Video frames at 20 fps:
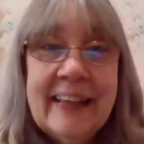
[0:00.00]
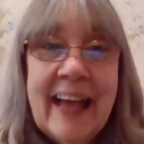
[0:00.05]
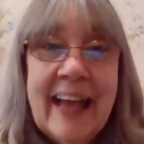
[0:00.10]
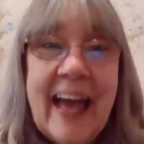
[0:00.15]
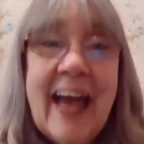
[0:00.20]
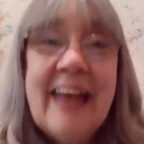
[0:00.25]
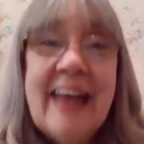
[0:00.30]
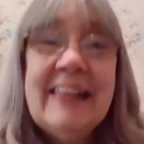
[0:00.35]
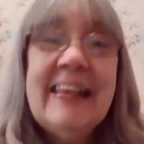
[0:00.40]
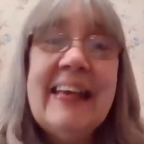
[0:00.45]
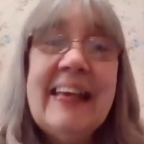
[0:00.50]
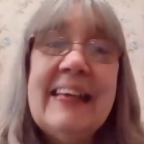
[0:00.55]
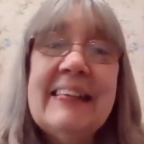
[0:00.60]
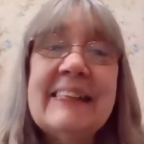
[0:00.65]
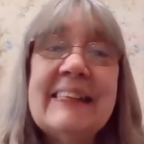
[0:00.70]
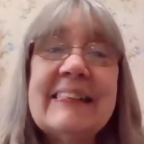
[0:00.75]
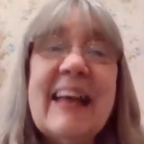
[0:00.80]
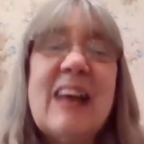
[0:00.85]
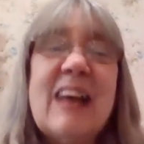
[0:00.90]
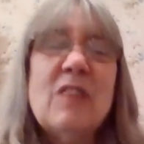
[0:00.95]
And he
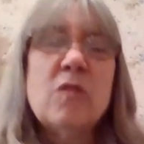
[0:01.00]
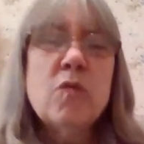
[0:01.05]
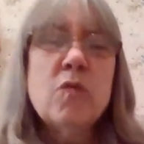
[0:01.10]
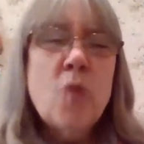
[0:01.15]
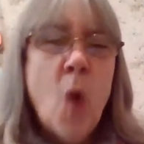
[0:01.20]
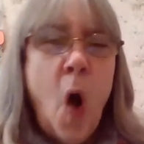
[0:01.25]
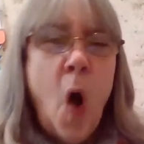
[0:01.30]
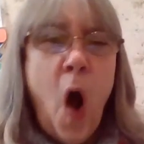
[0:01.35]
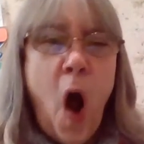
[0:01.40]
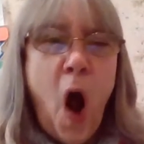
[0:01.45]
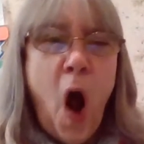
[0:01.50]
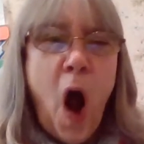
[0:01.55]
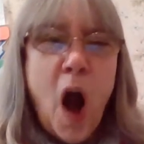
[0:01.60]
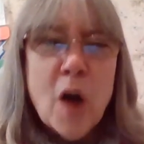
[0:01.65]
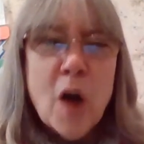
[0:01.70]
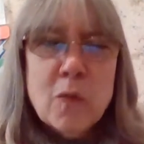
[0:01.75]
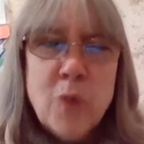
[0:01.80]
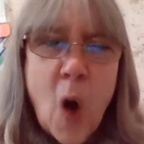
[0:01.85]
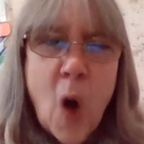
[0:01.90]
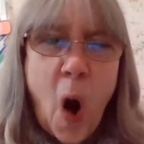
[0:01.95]
said,
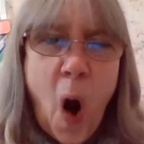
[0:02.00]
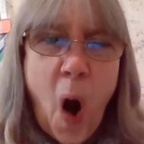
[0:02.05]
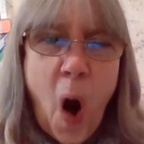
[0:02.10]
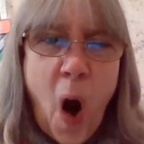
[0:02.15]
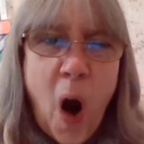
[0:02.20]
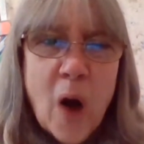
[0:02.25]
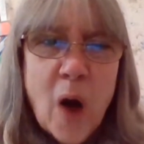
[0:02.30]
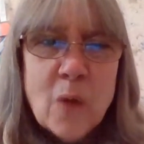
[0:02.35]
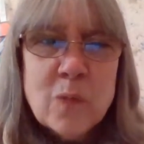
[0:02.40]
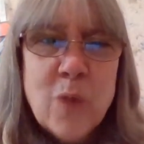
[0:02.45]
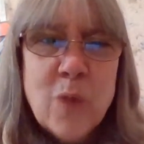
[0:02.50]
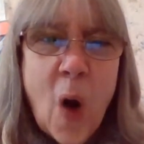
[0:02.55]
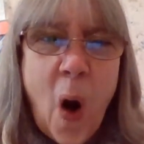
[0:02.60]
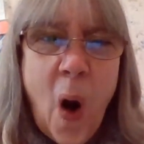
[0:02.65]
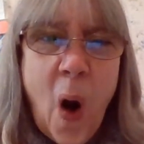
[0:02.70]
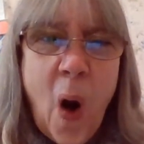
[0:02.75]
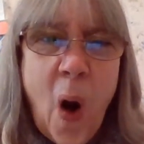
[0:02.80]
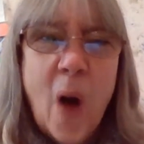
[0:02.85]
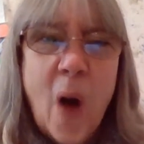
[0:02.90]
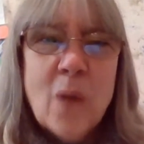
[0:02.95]
roar, roar,
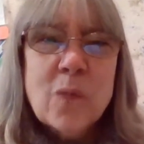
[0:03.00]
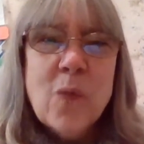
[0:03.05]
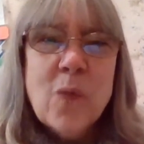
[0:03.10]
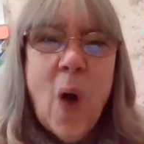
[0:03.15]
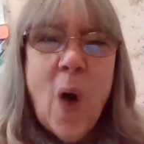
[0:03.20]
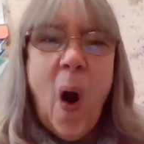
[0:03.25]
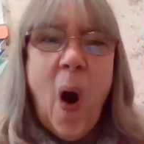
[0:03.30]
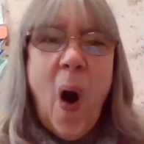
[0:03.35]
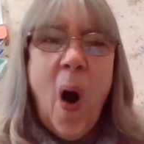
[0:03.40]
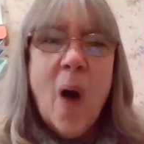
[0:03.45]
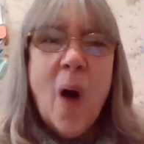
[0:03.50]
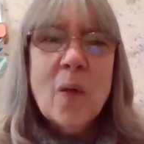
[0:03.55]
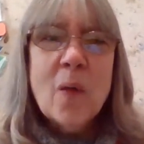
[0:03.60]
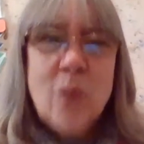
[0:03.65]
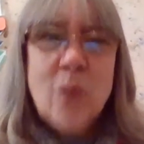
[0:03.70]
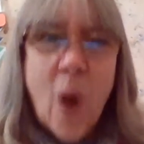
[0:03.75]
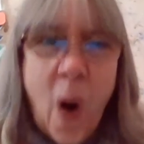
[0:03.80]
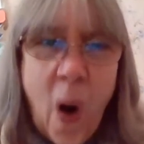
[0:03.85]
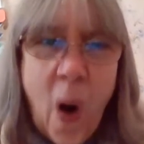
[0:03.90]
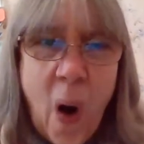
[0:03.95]
roar, roar,
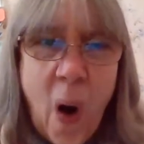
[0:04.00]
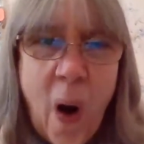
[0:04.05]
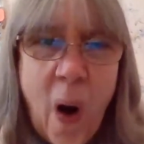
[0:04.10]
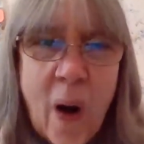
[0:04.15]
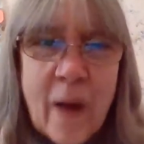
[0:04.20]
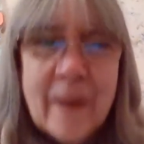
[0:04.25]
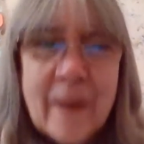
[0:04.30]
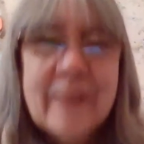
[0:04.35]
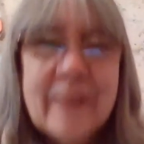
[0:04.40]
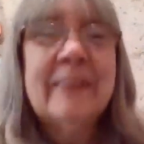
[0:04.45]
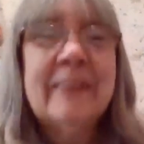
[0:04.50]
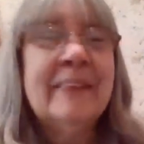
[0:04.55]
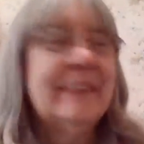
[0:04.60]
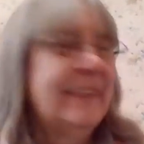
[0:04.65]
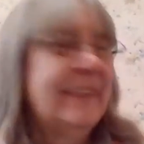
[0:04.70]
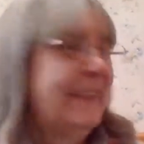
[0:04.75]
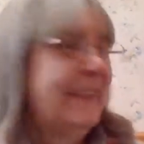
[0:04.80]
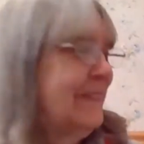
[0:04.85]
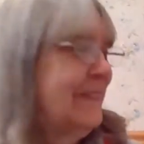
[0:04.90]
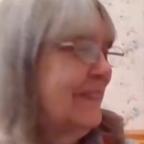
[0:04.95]
roar,
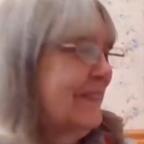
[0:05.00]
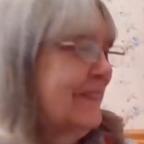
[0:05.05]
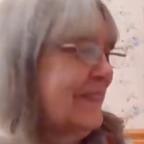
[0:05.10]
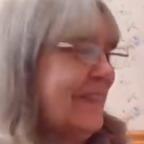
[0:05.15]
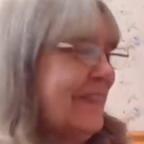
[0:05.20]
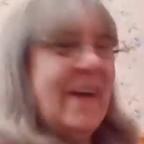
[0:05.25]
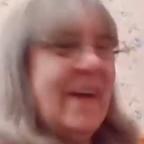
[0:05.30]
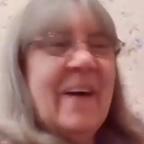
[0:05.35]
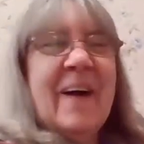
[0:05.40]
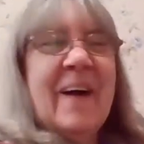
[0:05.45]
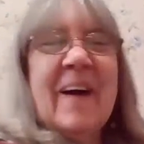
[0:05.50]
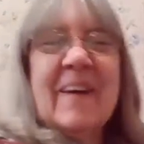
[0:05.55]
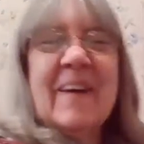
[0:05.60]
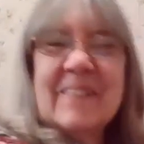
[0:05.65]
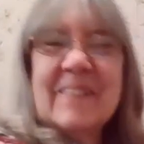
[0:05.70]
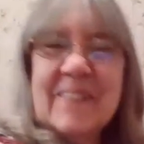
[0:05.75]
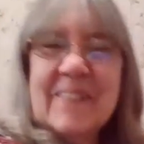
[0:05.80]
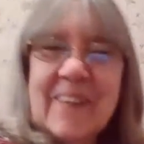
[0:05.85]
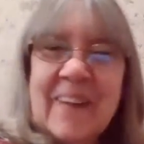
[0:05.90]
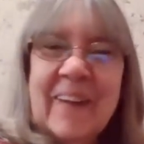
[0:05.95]
roar,
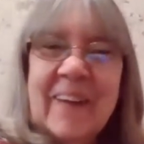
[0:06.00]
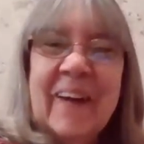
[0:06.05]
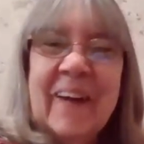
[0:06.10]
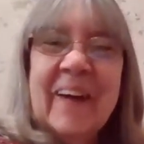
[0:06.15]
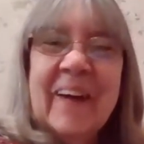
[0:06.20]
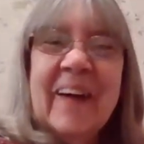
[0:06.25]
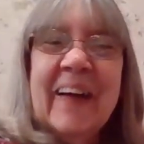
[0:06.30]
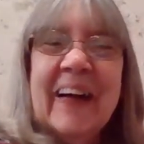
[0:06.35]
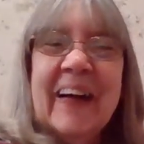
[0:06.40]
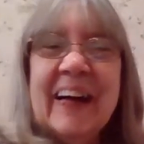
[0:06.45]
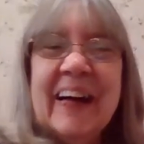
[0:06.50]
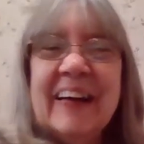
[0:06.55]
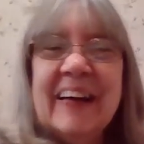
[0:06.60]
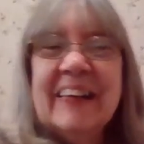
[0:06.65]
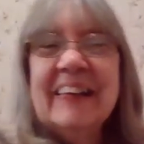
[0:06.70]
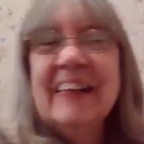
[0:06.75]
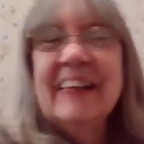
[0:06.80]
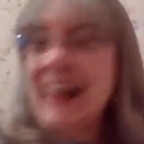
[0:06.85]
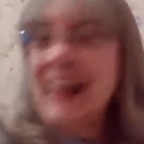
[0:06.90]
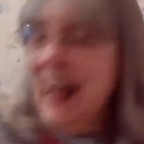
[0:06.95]
roar.
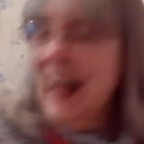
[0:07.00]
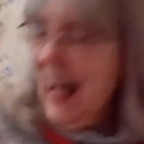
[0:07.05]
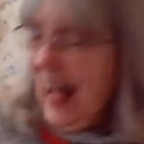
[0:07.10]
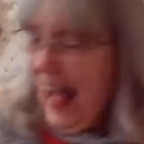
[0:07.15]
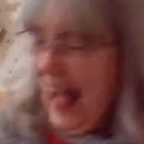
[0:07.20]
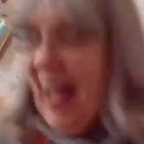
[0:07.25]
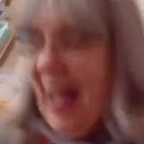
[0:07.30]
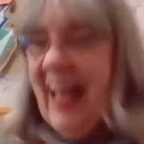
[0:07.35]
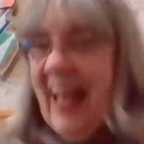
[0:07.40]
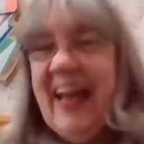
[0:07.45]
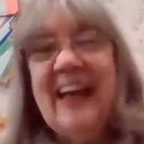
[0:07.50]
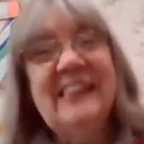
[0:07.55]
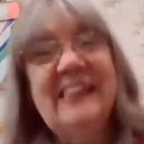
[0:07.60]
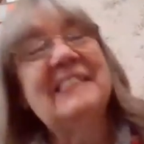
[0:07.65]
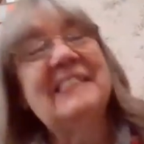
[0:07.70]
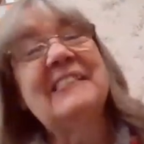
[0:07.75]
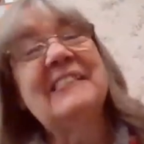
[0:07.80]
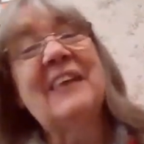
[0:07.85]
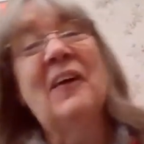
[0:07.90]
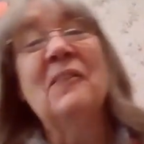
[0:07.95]
I had
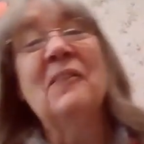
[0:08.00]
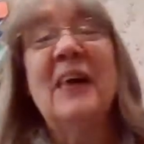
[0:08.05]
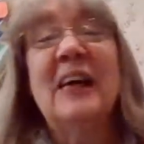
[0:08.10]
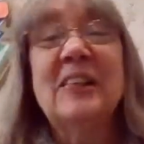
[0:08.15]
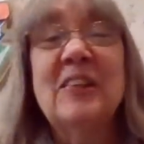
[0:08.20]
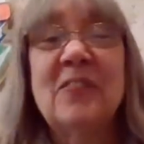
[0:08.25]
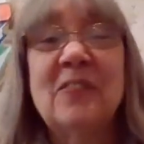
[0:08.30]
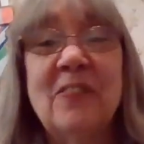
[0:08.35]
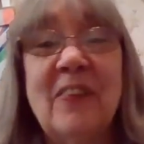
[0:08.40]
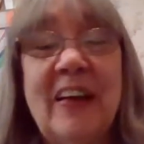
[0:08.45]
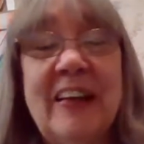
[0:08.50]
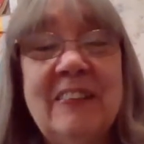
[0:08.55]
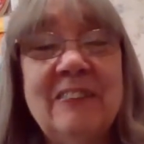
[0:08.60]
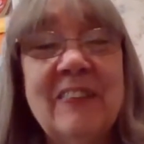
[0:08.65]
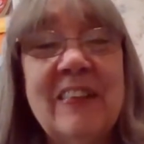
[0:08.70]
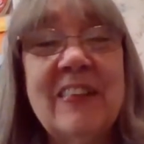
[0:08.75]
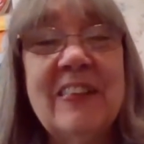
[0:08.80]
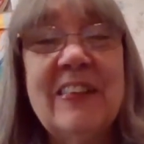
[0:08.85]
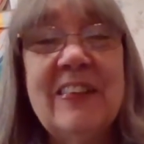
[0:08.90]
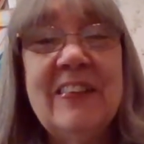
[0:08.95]
so much fun
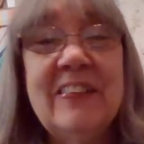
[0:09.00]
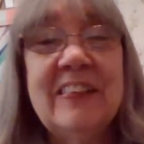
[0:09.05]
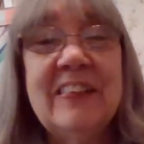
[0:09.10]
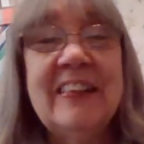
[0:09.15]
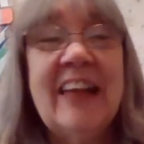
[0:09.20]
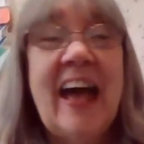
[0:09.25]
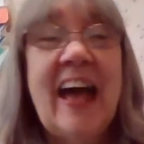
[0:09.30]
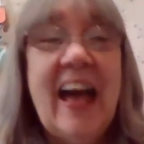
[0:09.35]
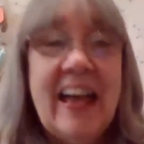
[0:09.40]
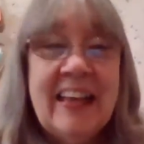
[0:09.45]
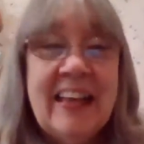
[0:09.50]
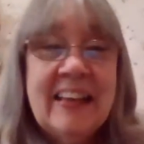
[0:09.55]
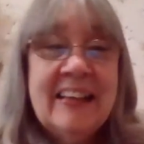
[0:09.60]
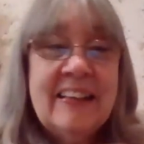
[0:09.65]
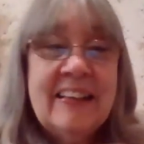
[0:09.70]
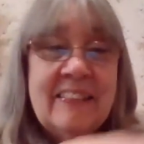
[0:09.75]
with you today